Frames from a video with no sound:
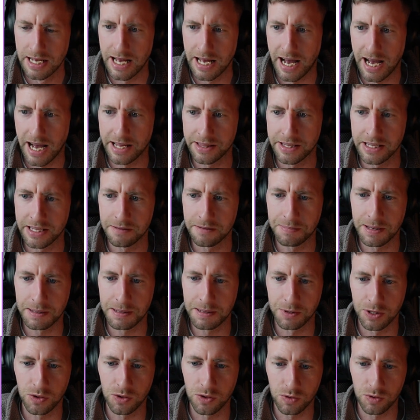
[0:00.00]
And then the
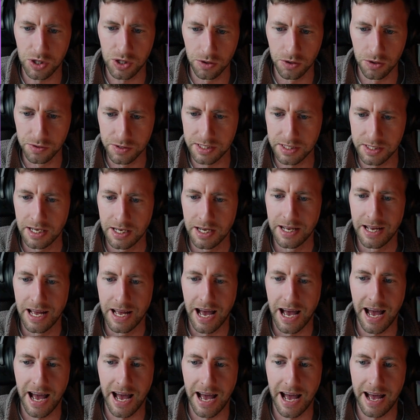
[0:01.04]
people who closed,
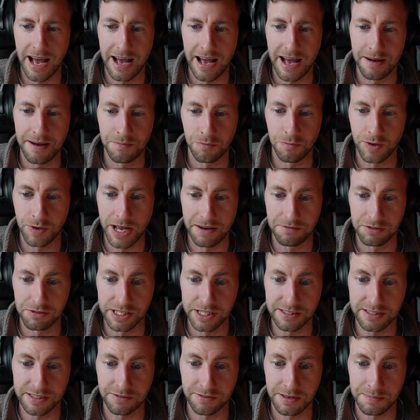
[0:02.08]
we have a
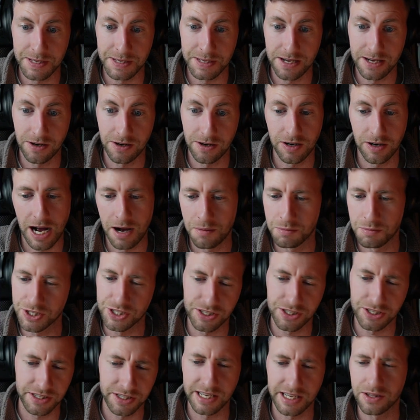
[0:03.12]
list of them here. How much
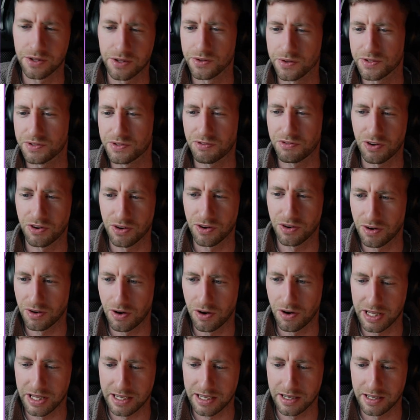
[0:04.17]
did they close for?
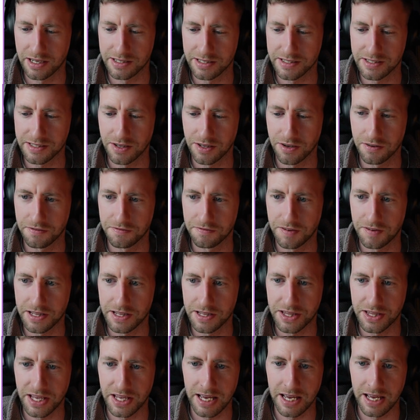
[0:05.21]
All that kind of stuff.
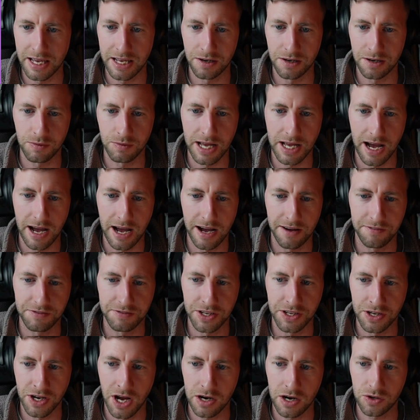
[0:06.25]
Then we have the
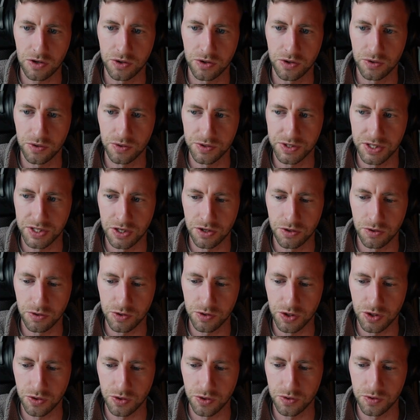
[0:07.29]
not closed, the no
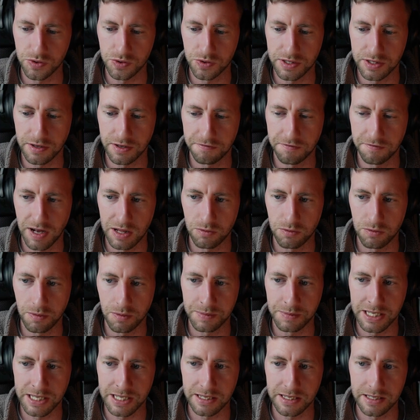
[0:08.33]
shows, the follow-up
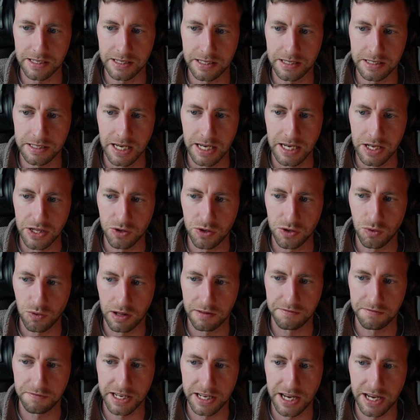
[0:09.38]
needed,
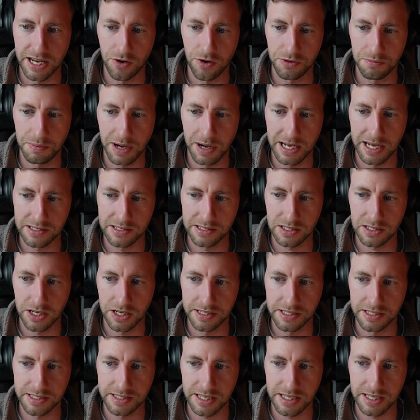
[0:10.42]
qualified out, the past
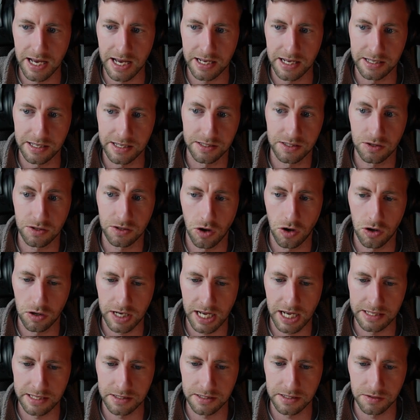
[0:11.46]
clients, and call
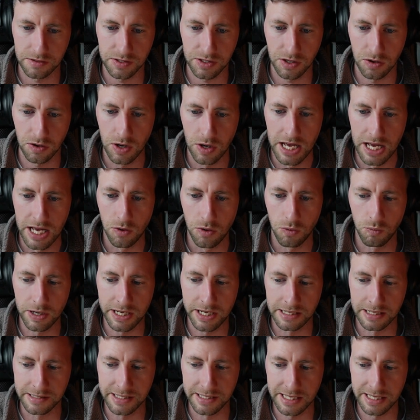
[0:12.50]
canceled. So we
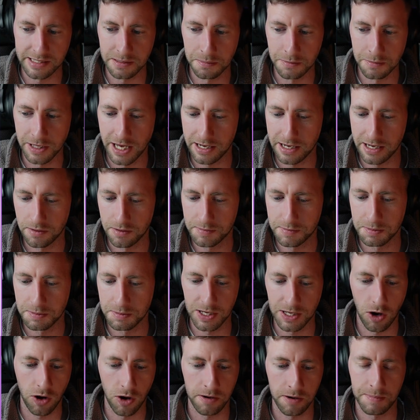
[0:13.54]
can set some of that up to be
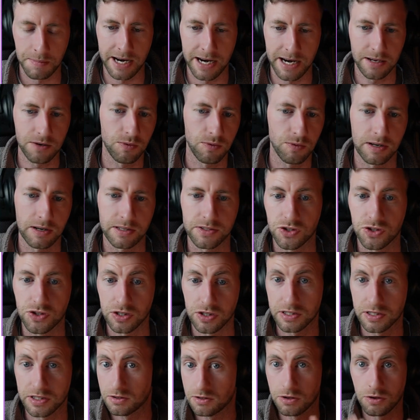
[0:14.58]
automatic, where it's
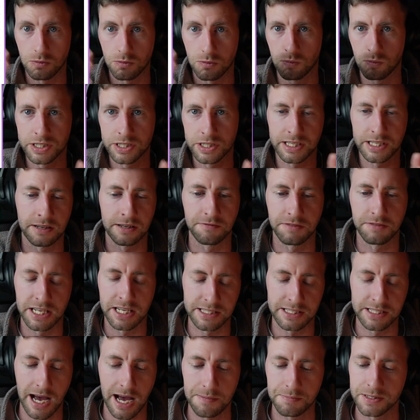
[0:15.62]
just, once an event
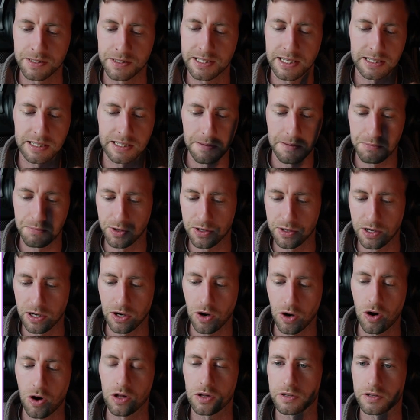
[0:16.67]
happens, like they book a
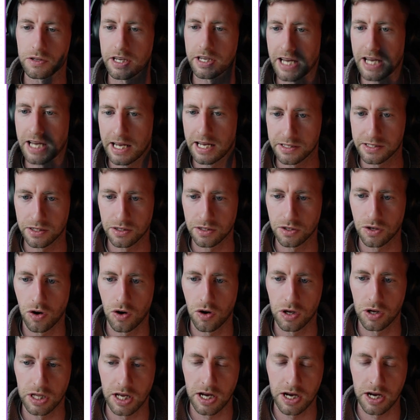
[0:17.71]
call or they cancel a
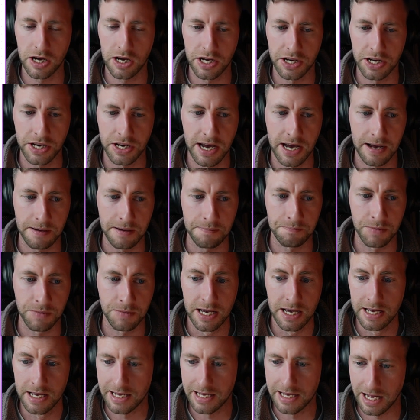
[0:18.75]
call on
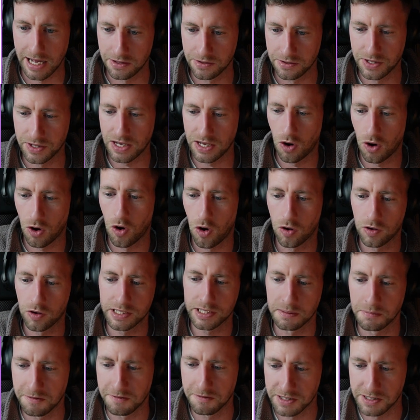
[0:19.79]
Calendly, or
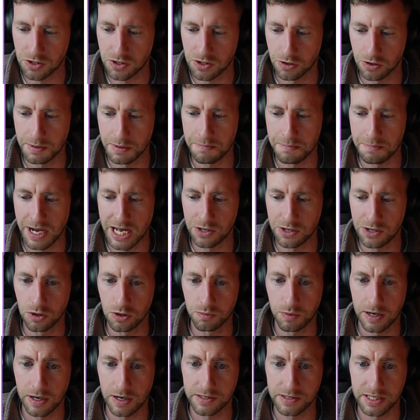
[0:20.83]
some of it's going to be manual,
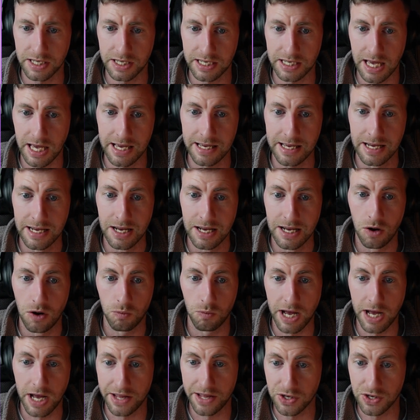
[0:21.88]
where it's like, hey,
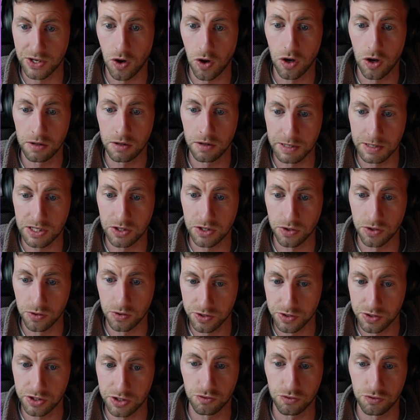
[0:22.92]
we had the call and we
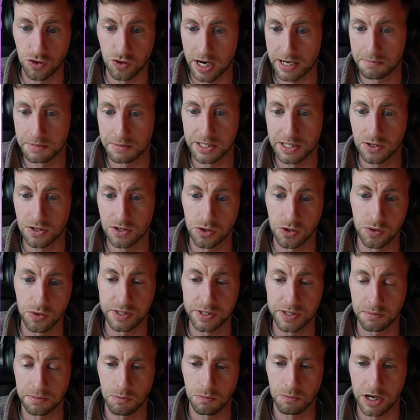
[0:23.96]
closed, you drag them into
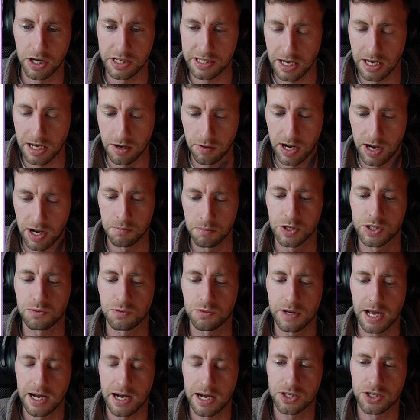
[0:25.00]
closed, and we write down how much
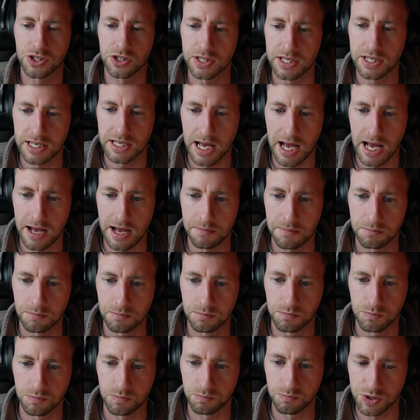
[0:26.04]
we actually
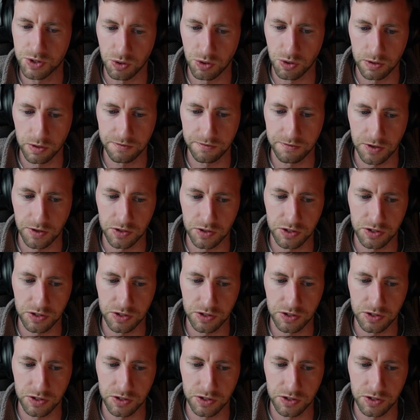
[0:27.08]
sold for.